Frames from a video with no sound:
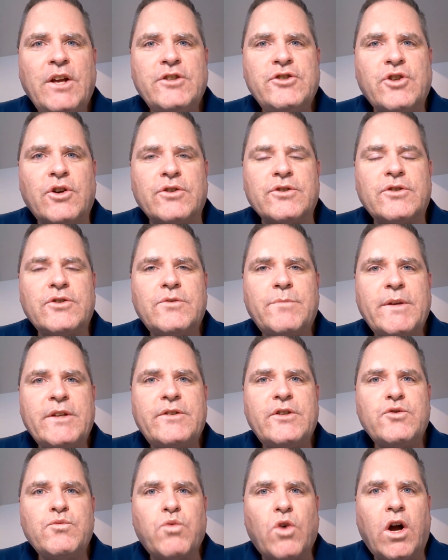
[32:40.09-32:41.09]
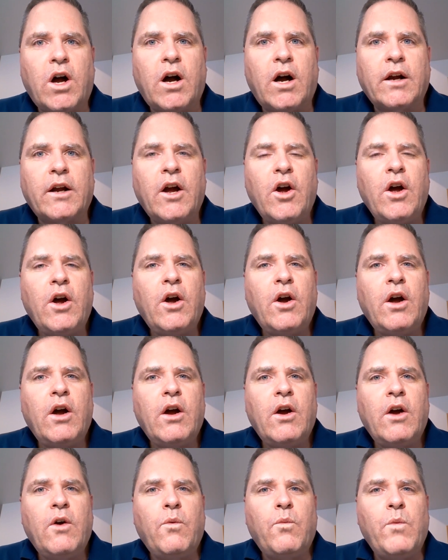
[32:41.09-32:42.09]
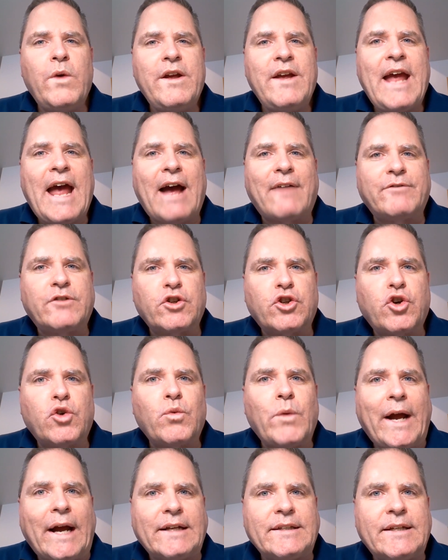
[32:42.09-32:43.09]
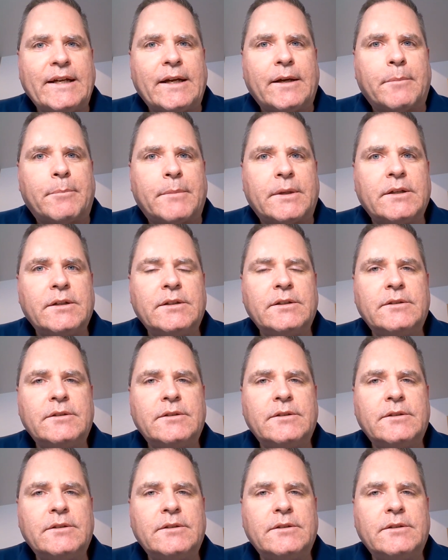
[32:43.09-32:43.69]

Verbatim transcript: Joseph Smith is wrong. We have to correct him.